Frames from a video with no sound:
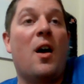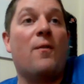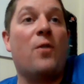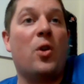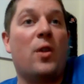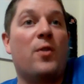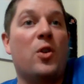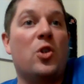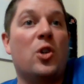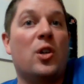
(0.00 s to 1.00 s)
for the
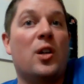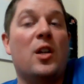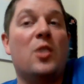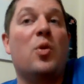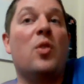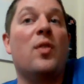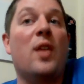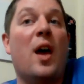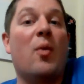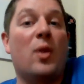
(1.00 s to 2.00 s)
future. And he's proven
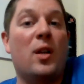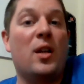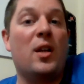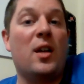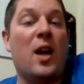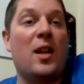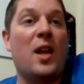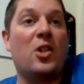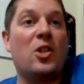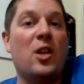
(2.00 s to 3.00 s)
that when he had
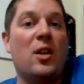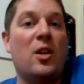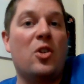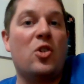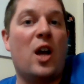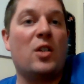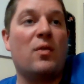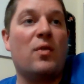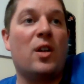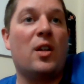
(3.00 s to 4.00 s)
that stint in
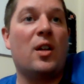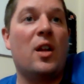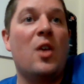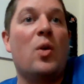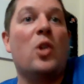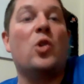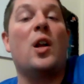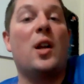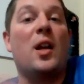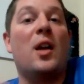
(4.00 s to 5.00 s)
Jacksonville, and we
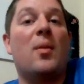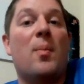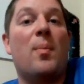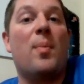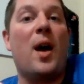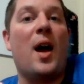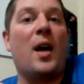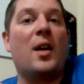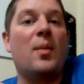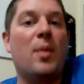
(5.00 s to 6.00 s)
traded to get him
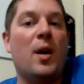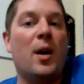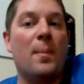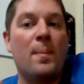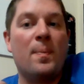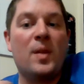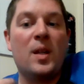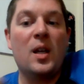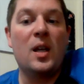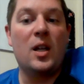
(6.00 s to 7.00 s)
back. But,
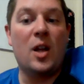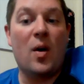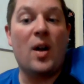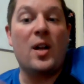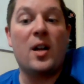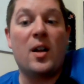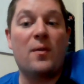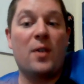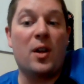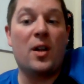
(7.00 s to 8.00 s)
I needed to
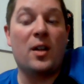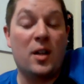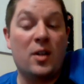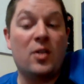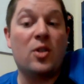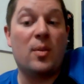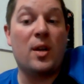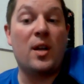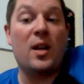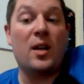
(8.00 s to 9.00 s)
fill in
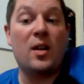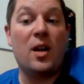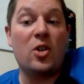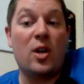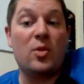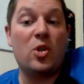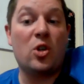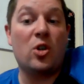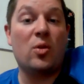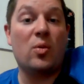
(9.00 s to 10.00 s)
somebody, and James
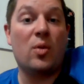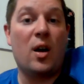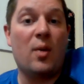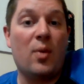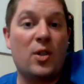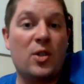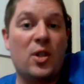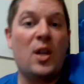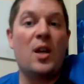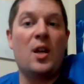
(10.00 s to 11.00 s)
Turner was
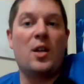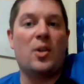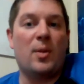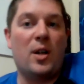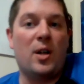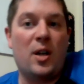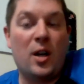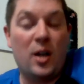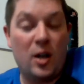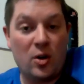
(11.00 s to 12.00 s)
somebody
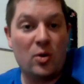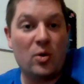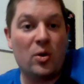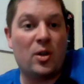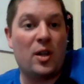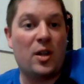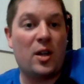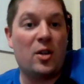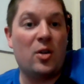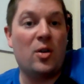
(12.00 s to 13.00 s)
here who looked like they
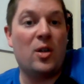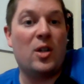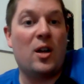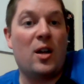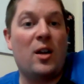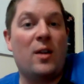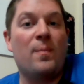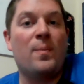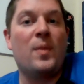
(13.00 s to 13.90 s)
could do it. He